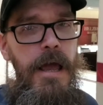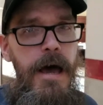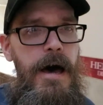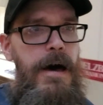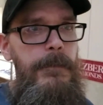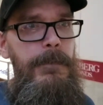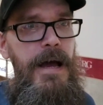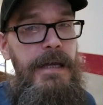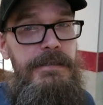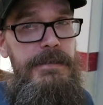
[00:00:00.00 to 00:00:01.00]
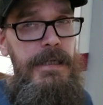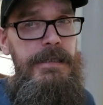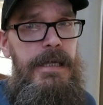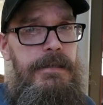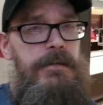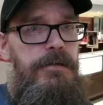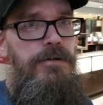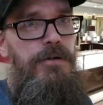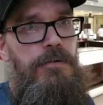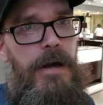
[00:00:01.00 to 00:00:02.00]
I did get the
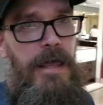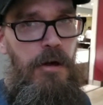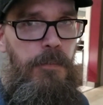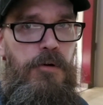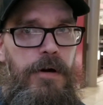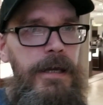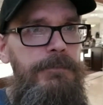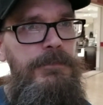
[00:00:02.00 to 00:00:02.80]
new Hellboy.